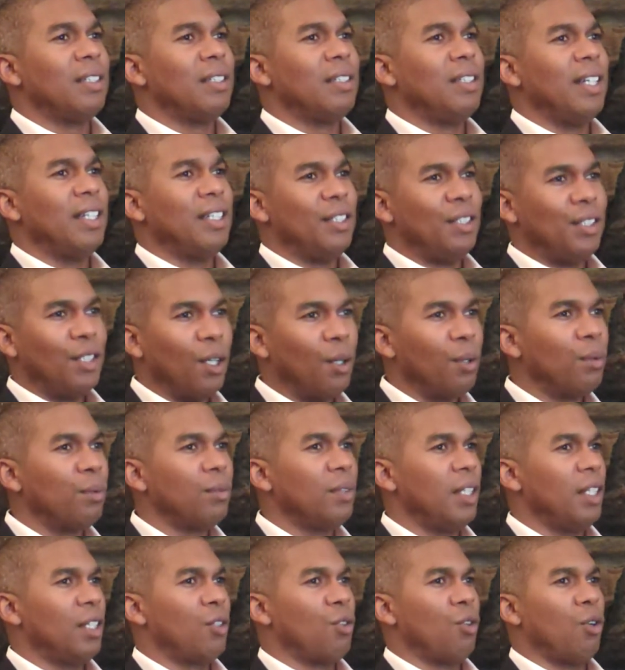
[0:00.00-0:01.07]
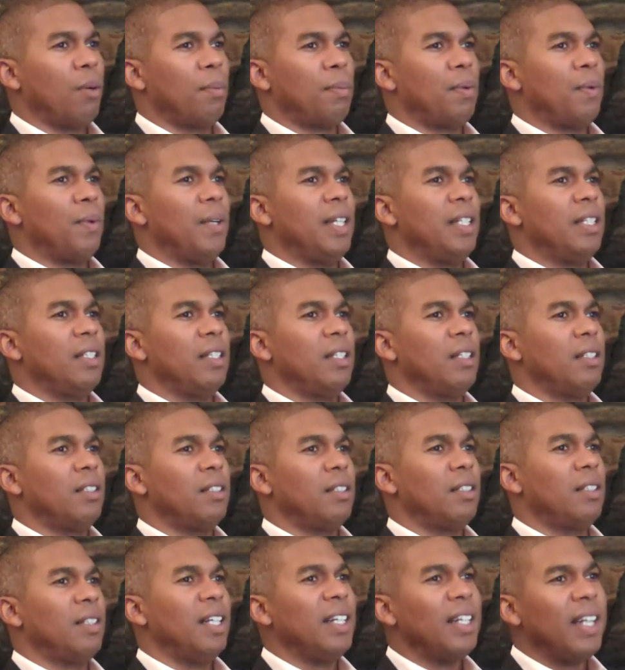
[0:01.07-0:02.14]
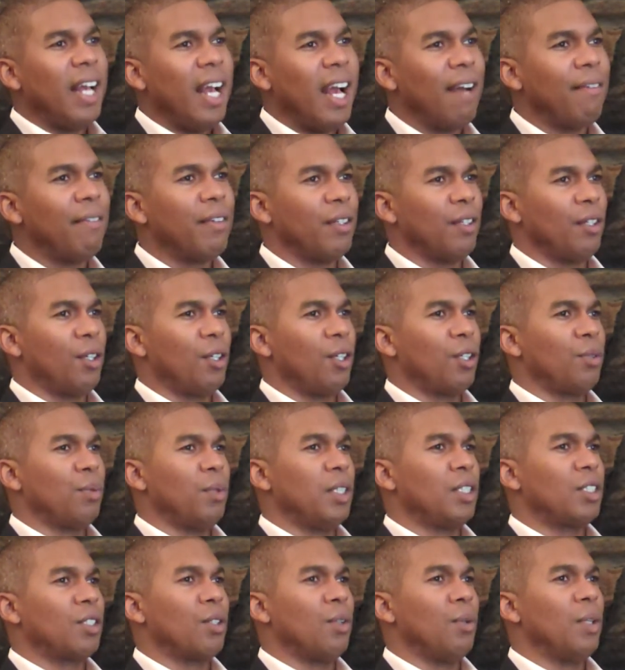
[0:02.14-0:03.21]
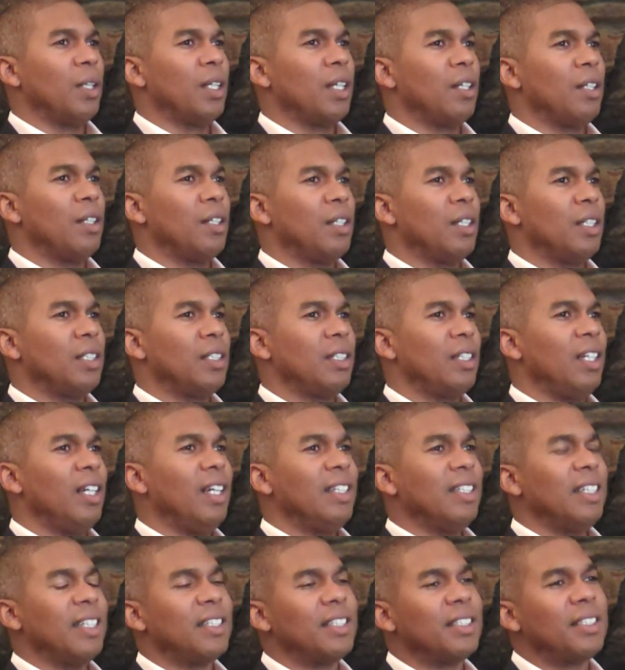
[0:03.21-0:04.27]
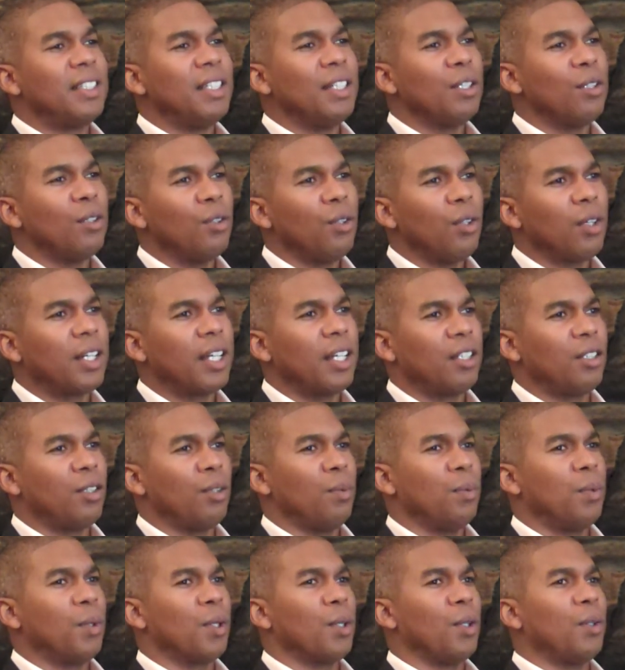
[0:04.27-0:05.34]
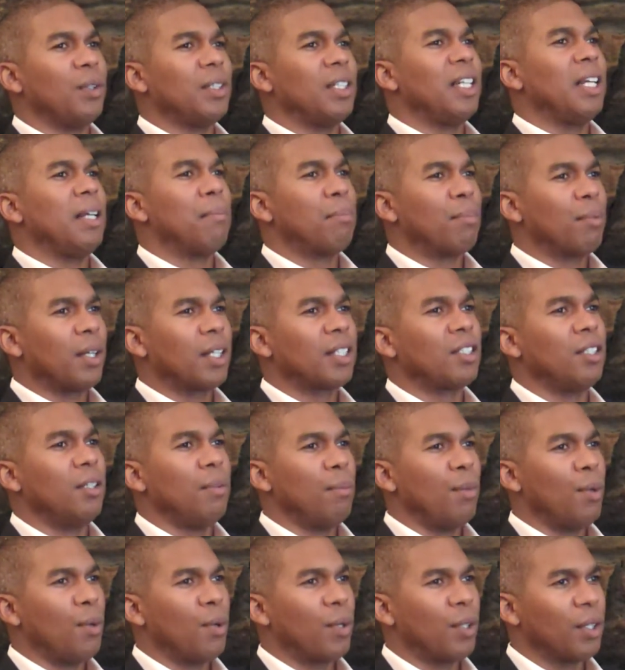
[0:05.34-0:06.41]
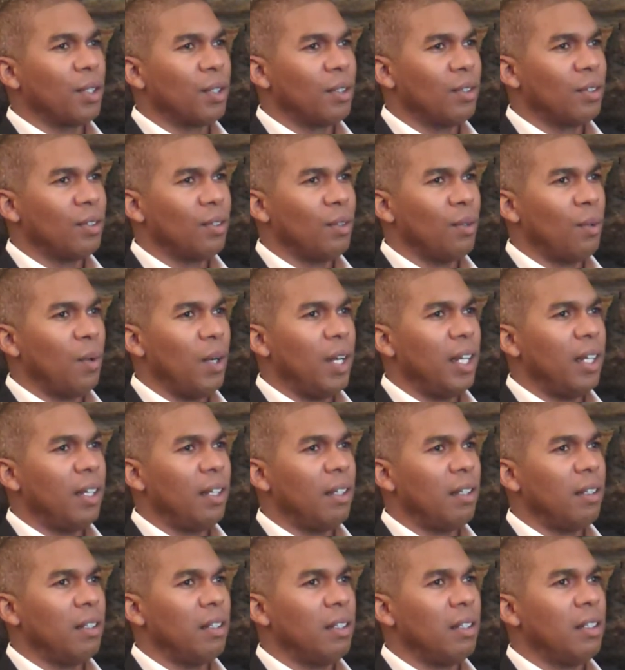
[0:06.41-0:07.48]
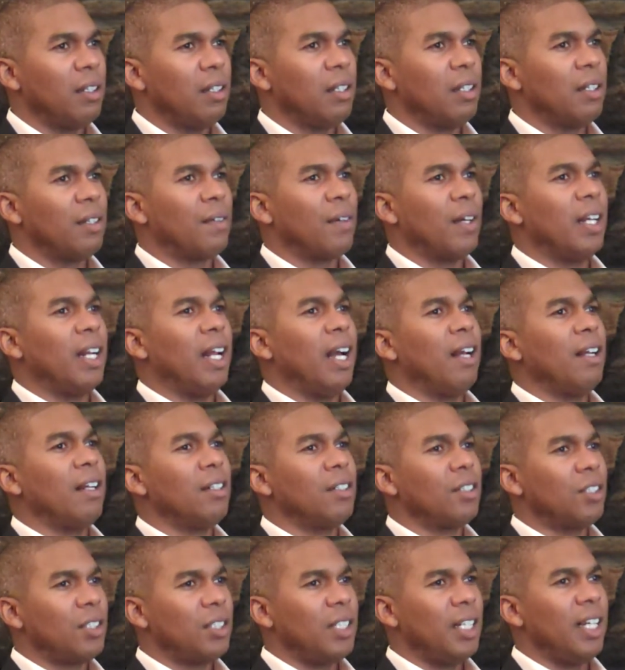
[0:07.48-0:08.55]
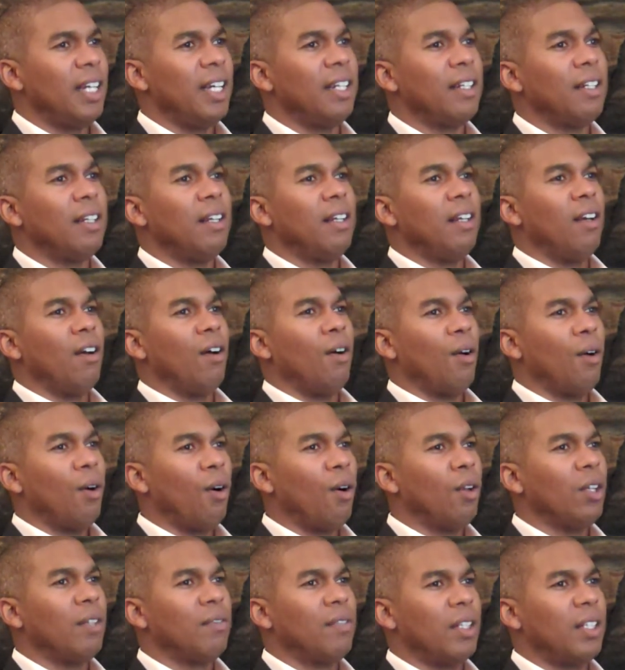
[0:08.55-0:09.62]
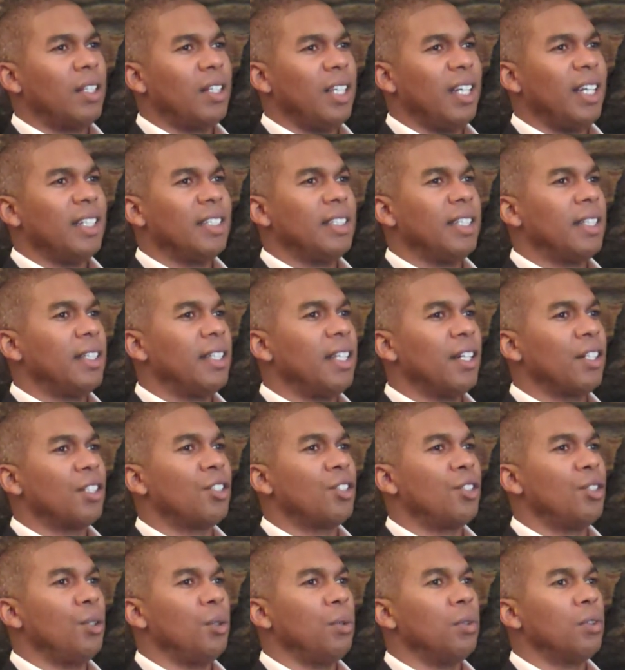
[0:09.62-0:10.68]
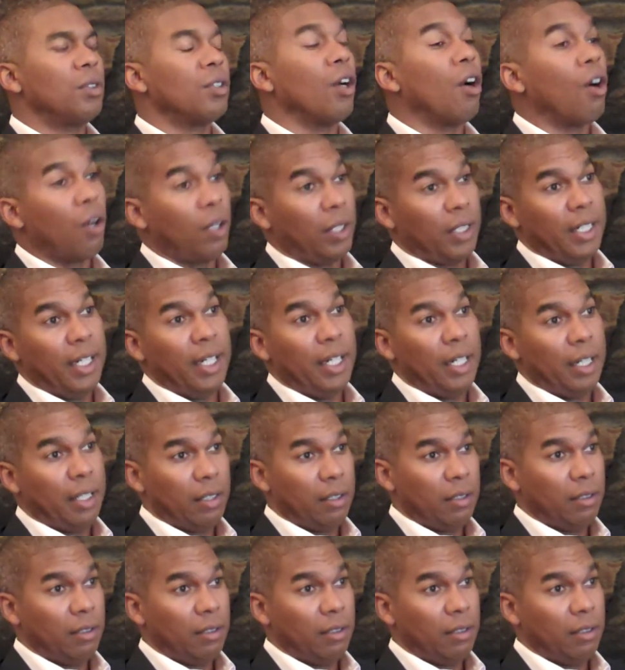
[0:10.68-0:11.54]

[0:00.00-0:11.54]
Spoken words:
that don't incorporate this, that haven't learned what's going on, that still look at the world in a bricks and mortar way. Right? I understand all of the things that their students aren't getting.